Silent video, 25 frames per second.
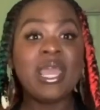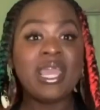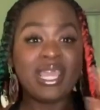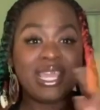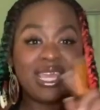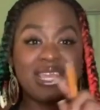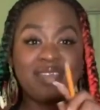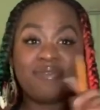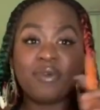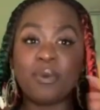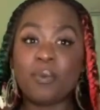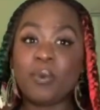
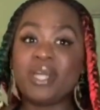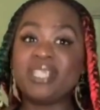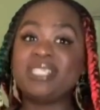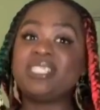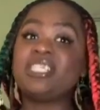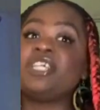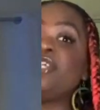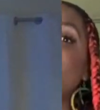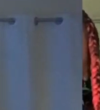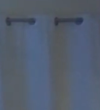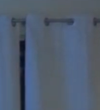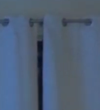Even one
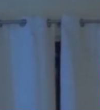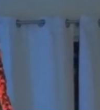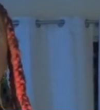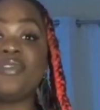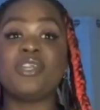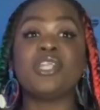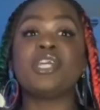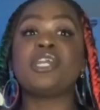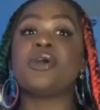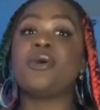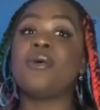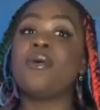teacher do a
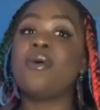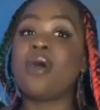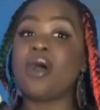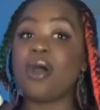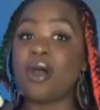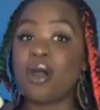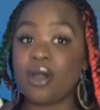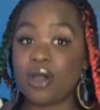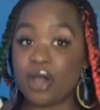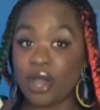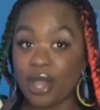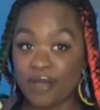video
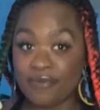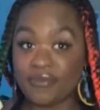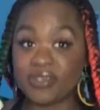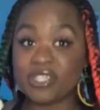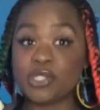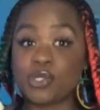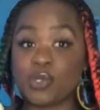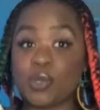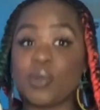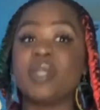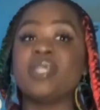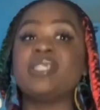of a
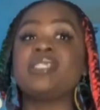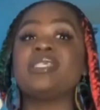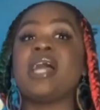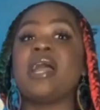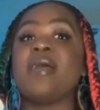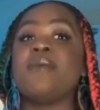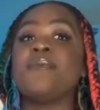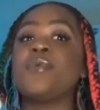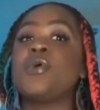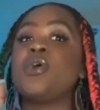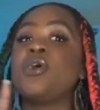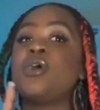story
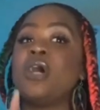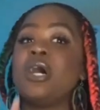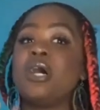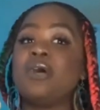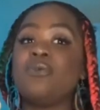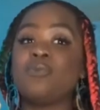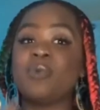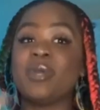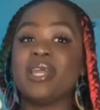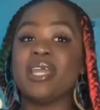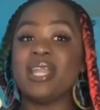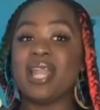time of
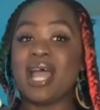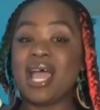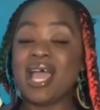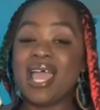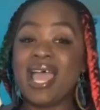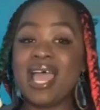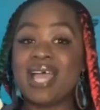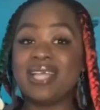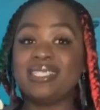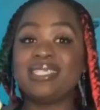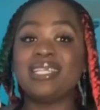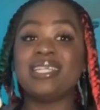when I
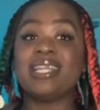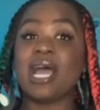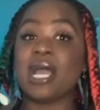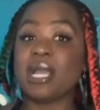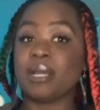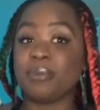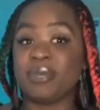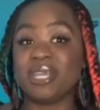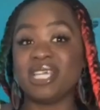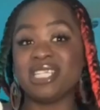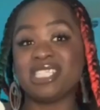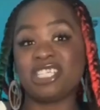had to knock
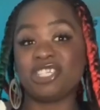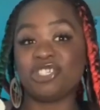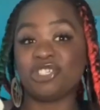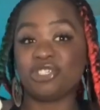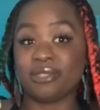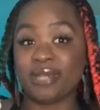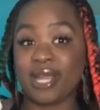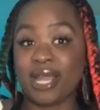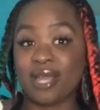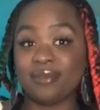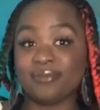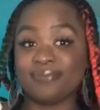me a teacher
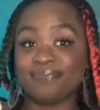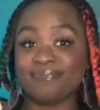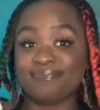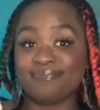out.